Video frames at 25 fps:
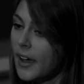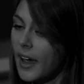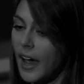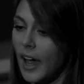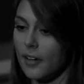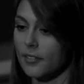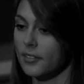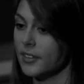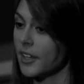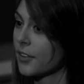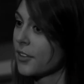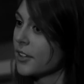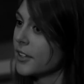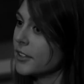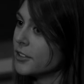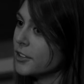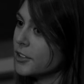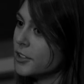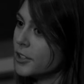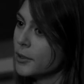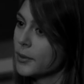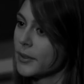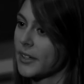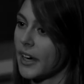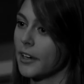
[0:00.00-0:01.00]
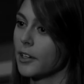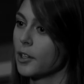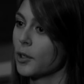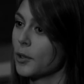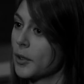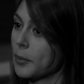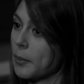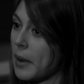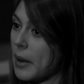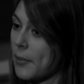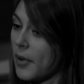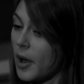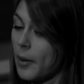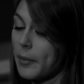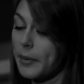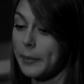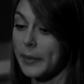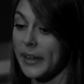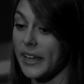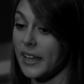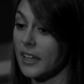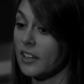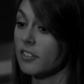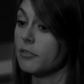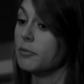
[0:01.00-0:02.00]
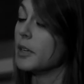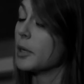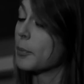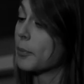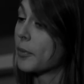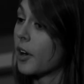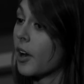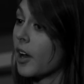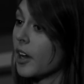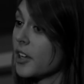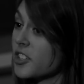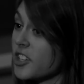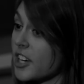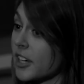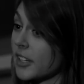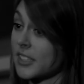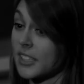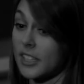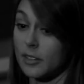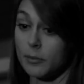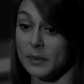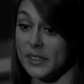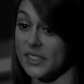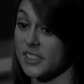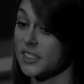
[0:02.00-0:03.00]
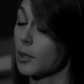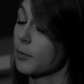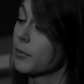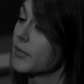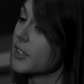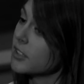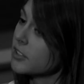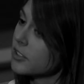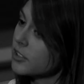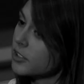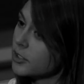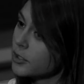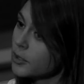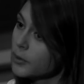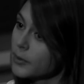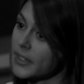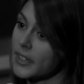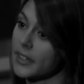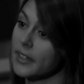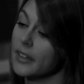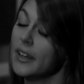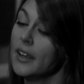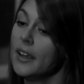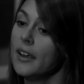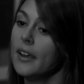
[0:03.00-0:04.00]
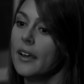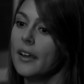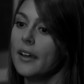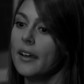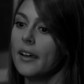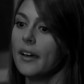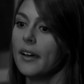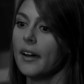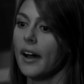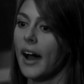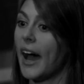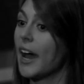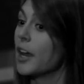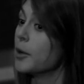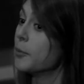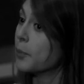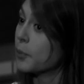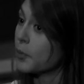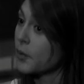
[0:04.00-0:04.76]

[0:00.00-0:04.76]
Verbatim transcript: I have nothing to do. And I'd go to my mom and I'm like, give me a project, give me something to do. And I had